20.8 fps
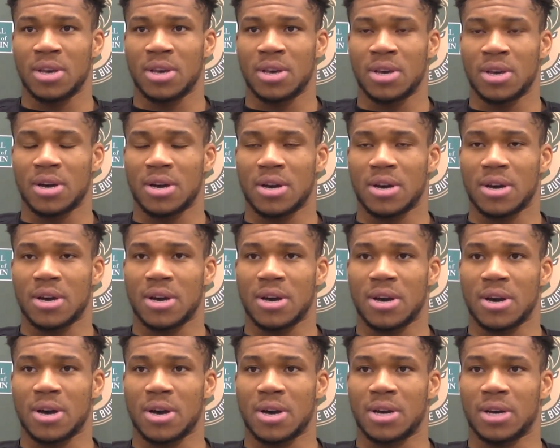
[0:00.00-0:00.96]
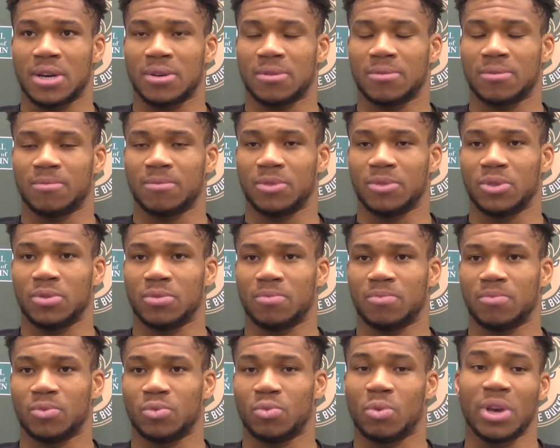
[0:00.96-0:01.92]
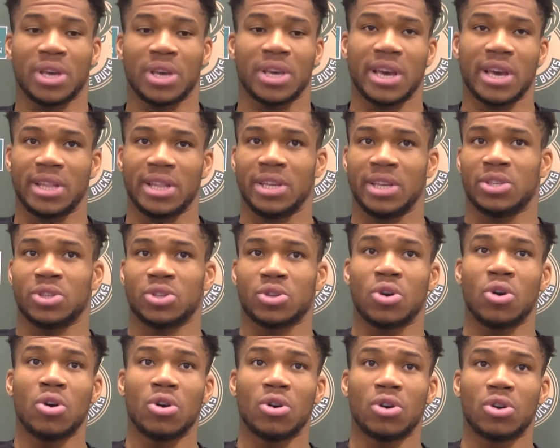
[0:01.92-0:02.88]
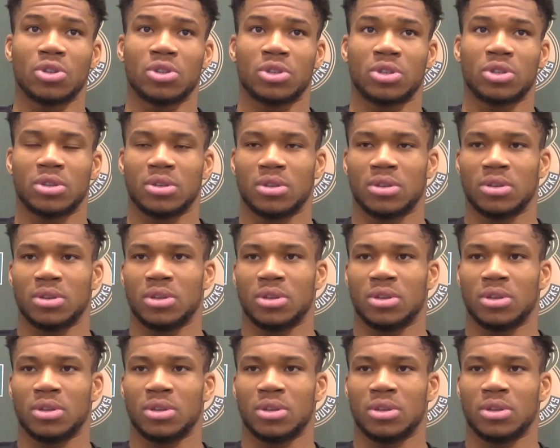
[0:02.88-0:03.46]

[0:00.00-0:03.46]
uh, when KD scores,